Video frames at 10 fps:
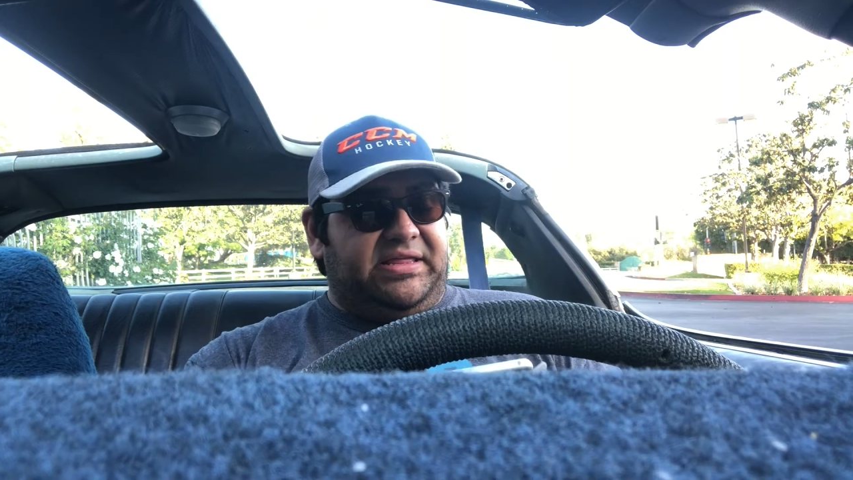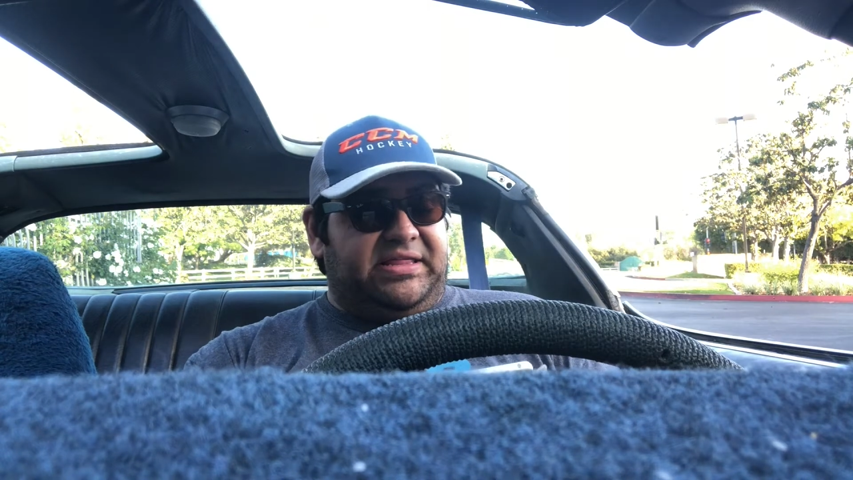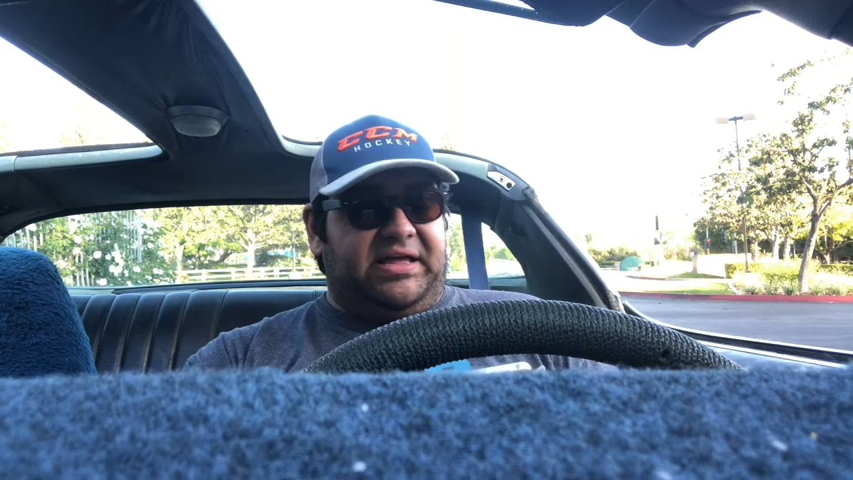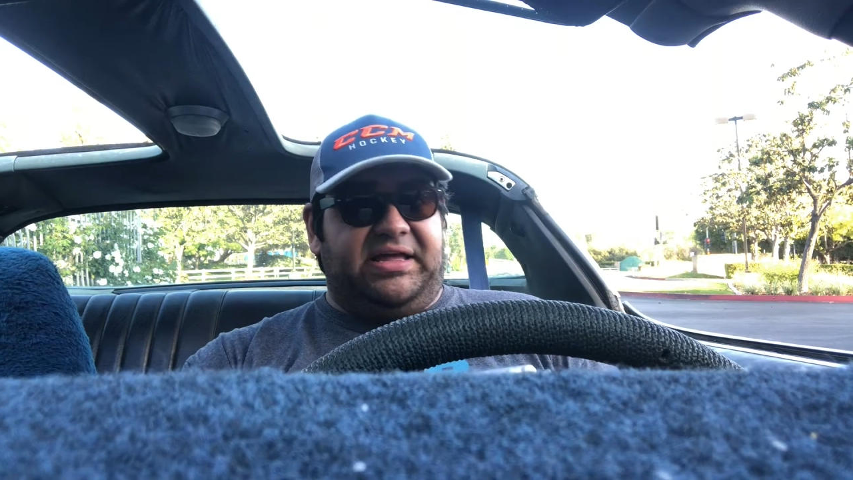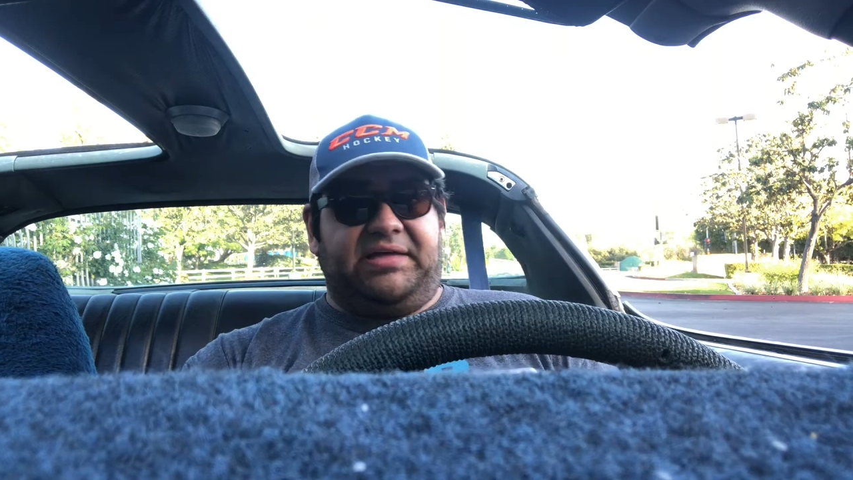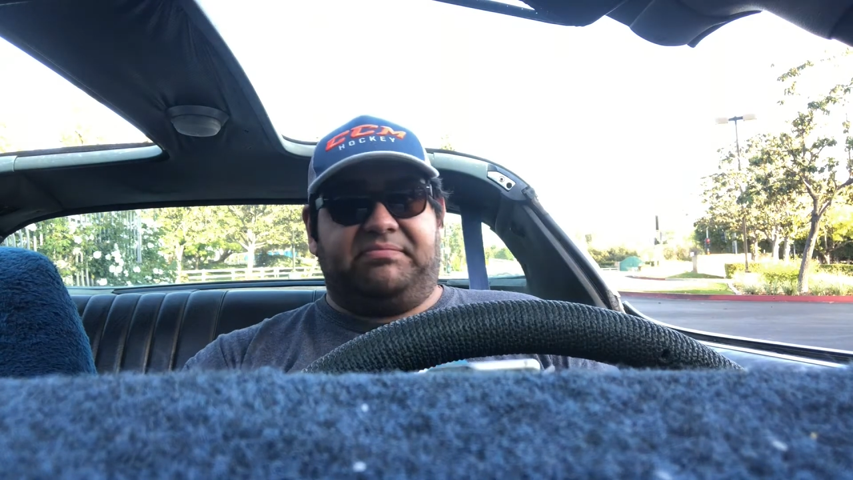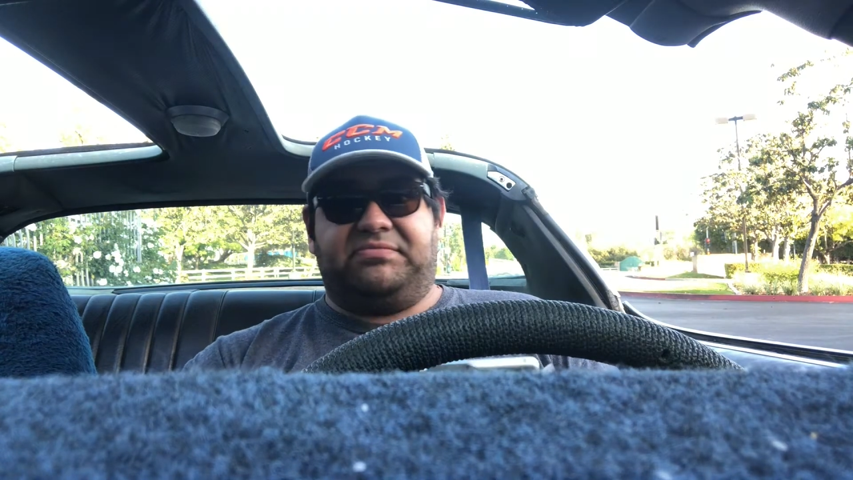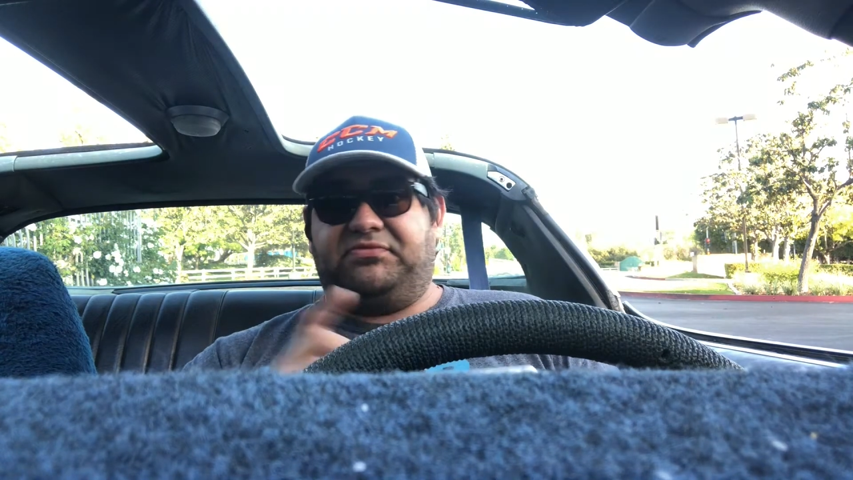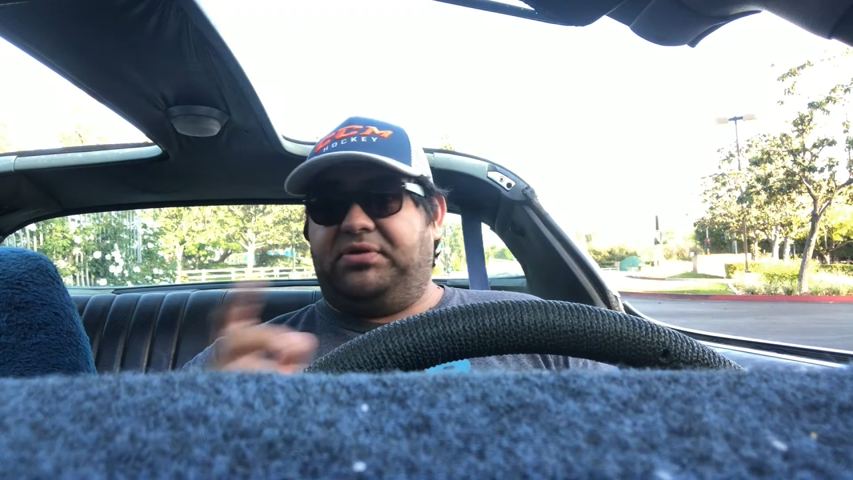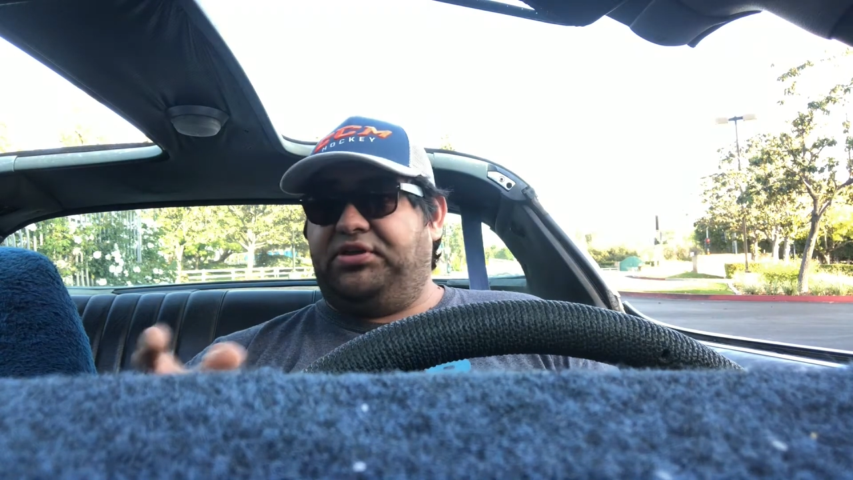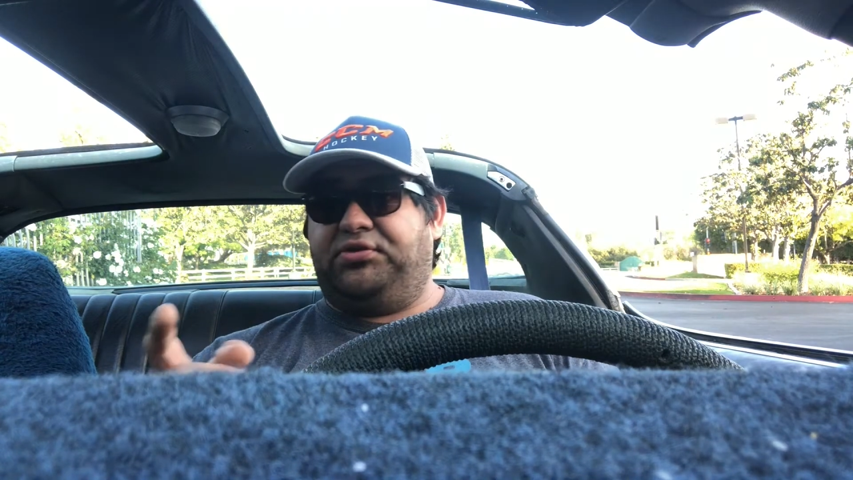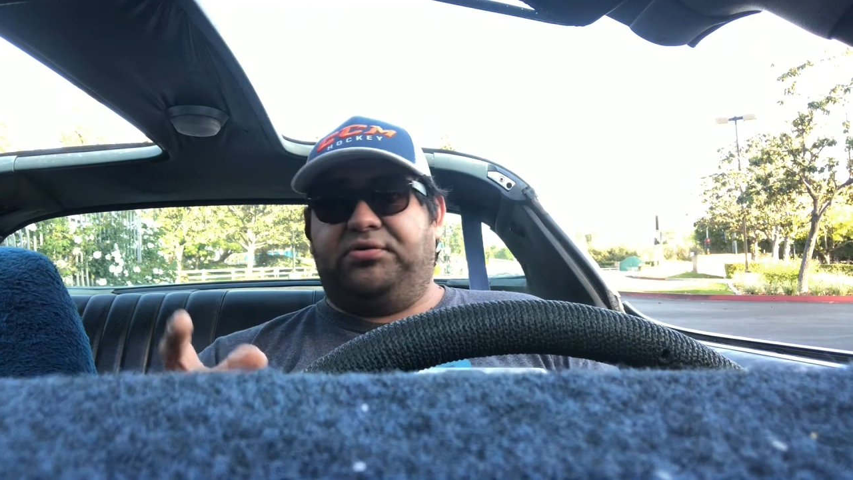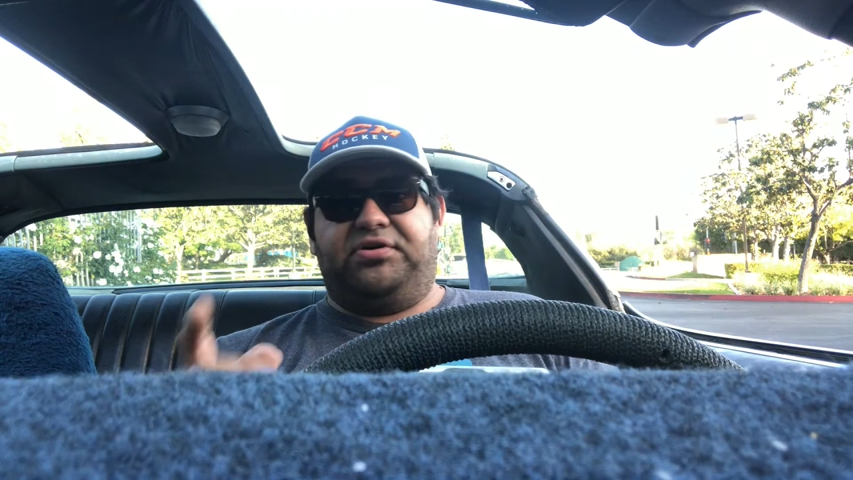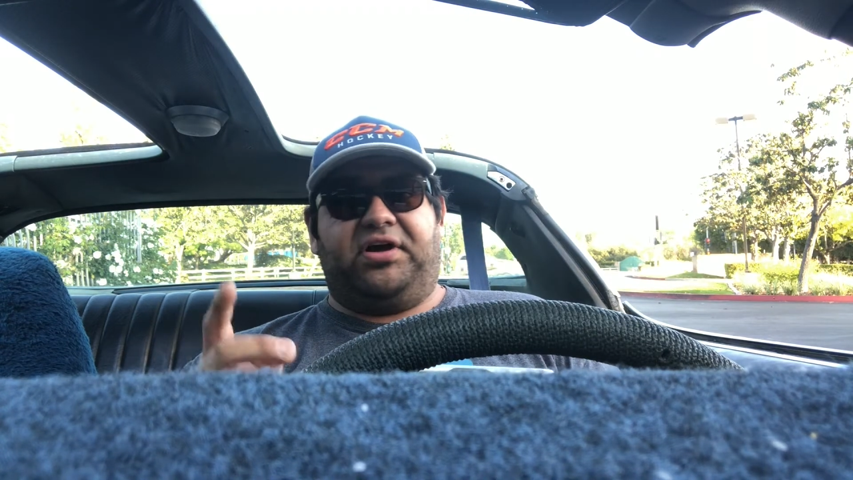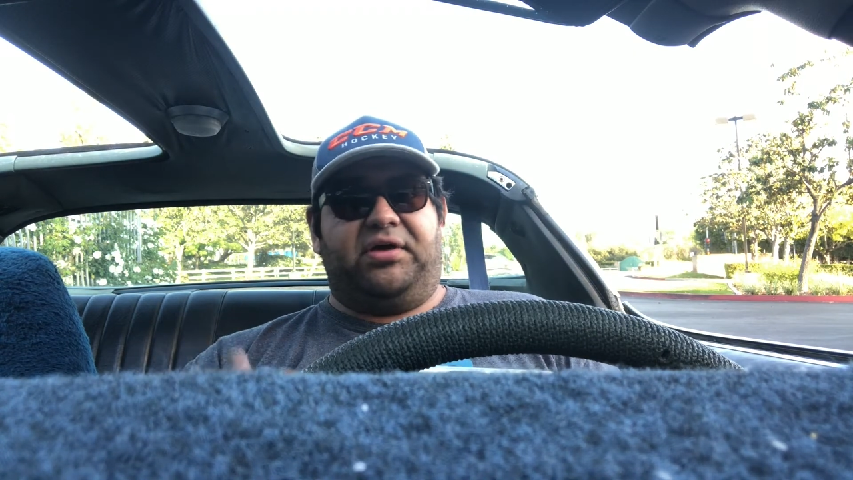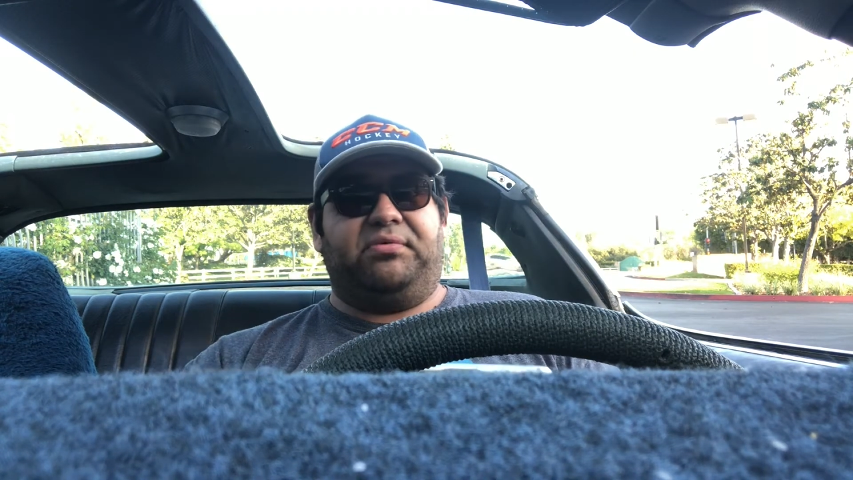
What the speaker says: Really cool car.